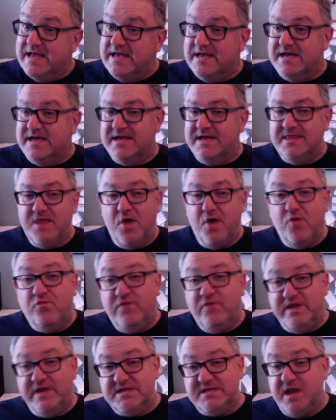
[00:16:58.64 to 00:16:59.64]
And the whole
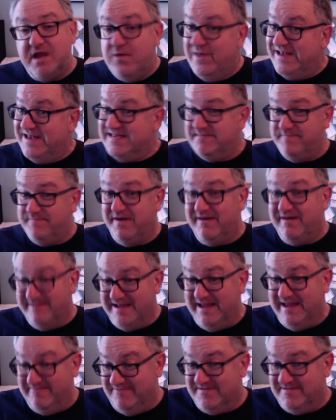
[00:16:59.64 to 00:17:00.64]
reason I went to Park
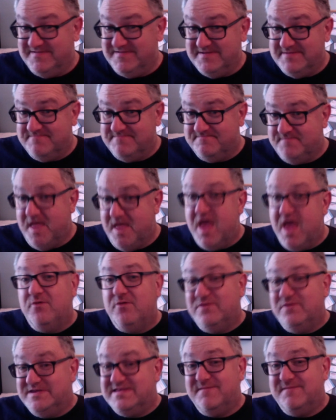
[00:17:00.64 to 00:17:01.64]
Cameras
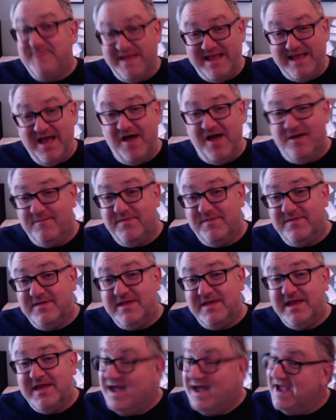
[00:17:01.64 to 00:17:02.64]
was to pick up
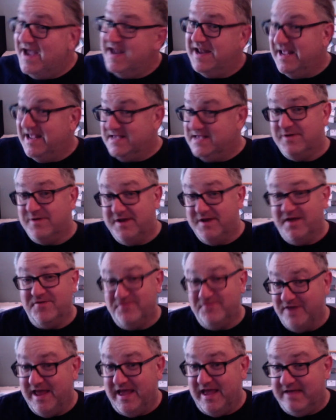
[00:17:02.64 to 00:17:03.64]
an
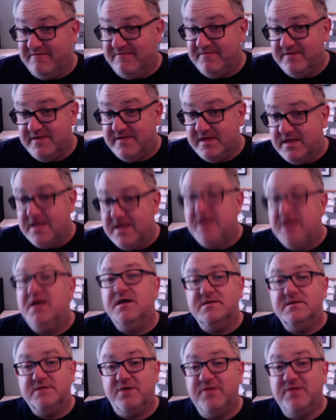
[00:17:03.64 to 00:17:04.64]
X100F
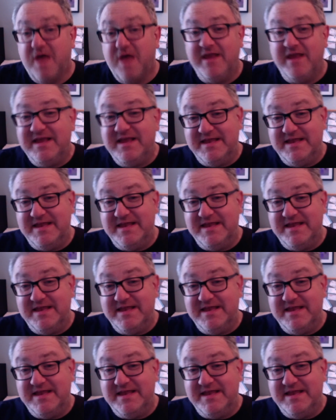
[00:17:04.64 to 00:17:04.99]
so that I could